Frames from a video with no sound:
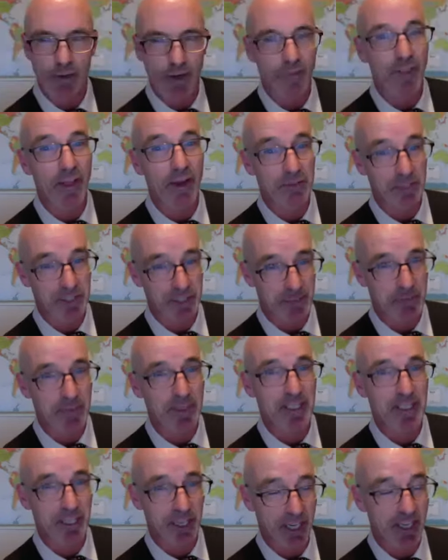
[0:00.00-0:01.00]
that was your
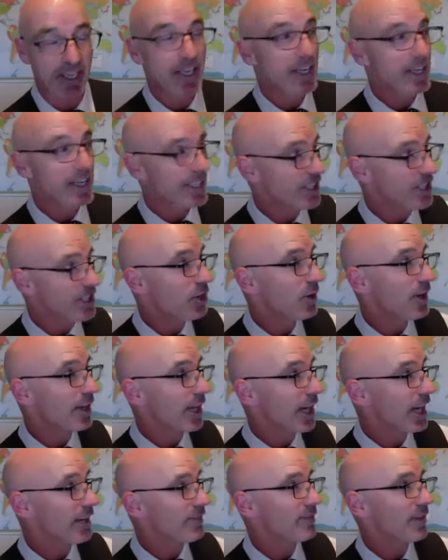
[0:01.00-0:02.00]
big cut. You know what,
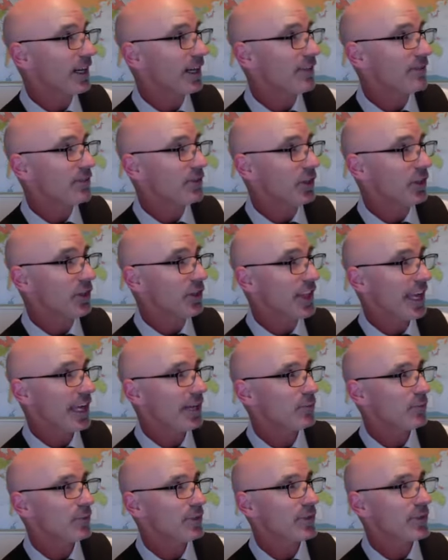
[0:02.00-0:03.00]
I've, I've done
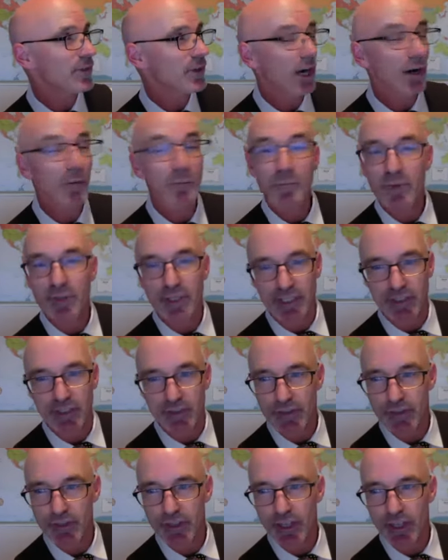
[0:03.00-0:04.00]
that with
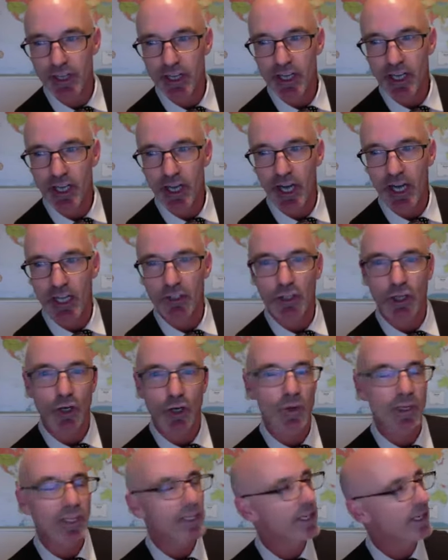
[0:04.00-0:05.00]
companies. I'll
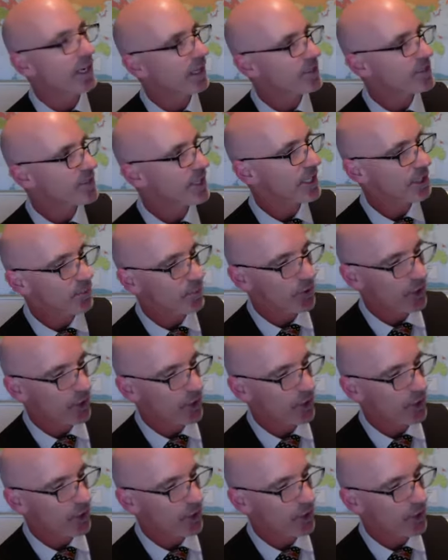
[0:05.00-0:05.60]
go in and I'll say to a